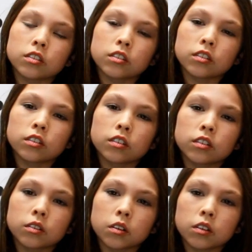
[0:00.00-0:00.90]

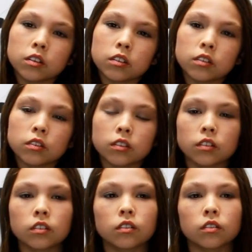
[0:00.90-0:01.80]

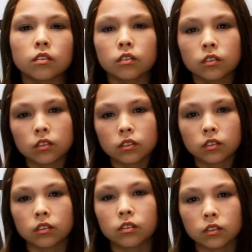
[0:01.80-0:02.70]

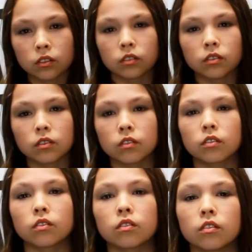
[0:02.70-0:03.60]

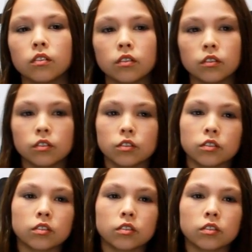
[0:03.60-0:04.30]
(not speaking)